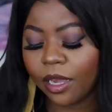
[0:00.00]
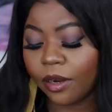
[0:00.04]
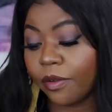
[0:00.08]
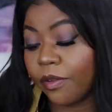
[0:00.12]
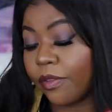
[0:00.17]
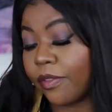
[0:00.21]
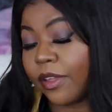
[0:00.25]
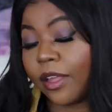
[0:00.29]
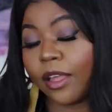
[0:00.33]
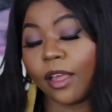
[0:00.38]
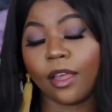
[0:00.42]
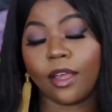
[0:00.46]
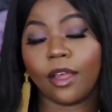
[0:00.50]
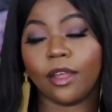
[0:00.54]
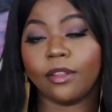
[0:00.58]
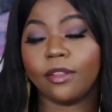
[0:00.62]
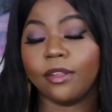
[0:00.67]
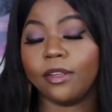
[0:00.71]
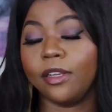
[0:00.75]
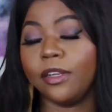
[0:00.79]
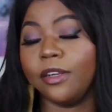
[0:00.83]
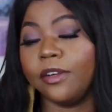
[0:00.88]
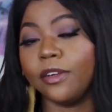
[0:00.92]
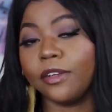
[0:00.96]
don't think I got the
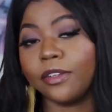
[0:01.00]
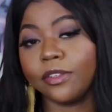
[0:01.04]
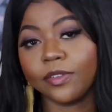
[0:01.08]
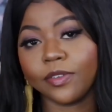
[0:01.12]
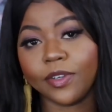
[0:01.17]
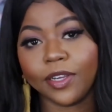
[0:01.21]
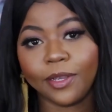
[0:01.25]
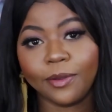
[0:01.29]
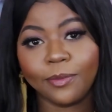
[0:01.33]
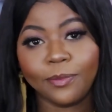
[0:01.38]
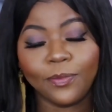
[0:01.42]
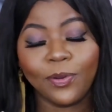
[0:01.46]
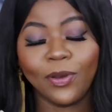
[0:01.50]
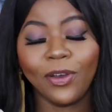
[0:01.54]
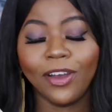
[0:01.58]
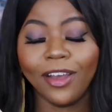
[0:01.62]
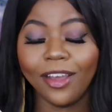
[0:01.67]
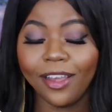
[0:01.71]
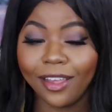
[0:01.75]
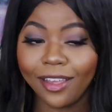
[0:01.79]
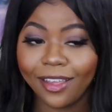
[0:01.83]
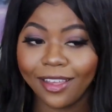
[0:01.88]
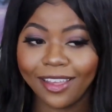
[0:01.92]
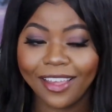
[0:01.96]
lyrics right,
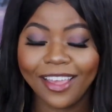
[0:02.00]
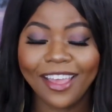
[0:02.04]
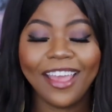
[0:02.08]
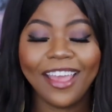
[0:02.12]
but